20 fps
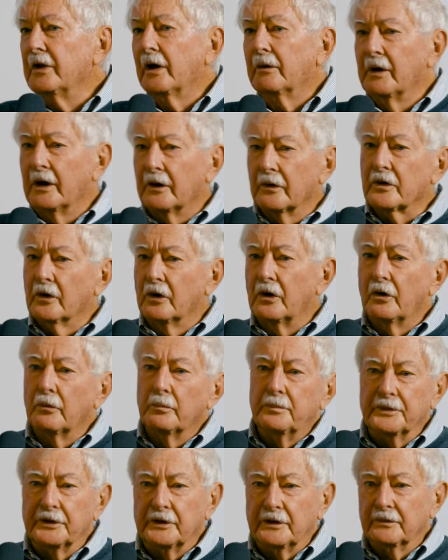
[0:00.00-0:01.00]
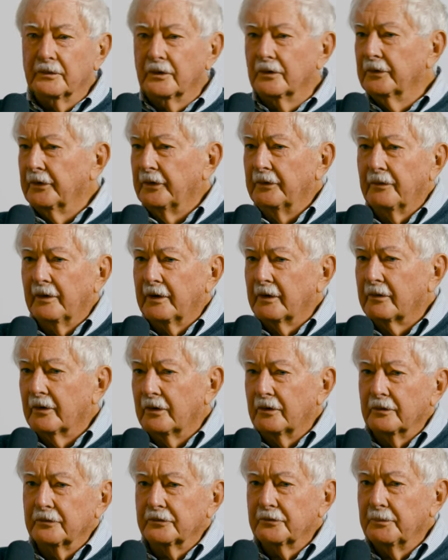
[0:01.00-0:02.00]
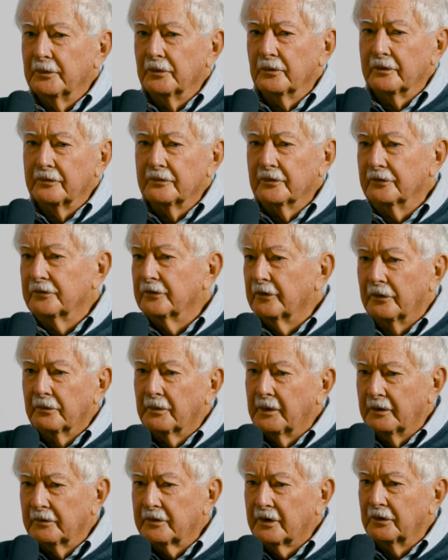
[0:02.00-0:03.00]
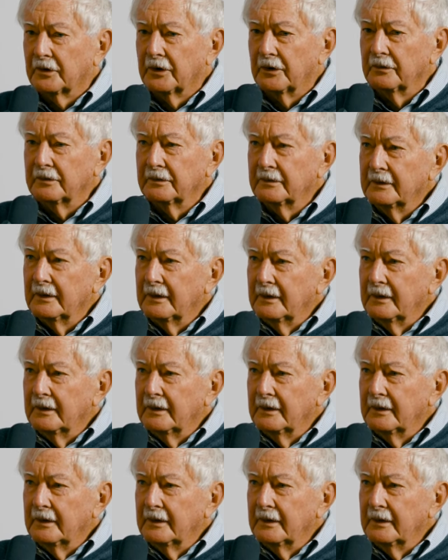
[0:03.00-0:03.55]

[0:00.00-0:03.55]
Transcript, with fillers: No alcohol beer or no alcohol spirits, it's no alcohol.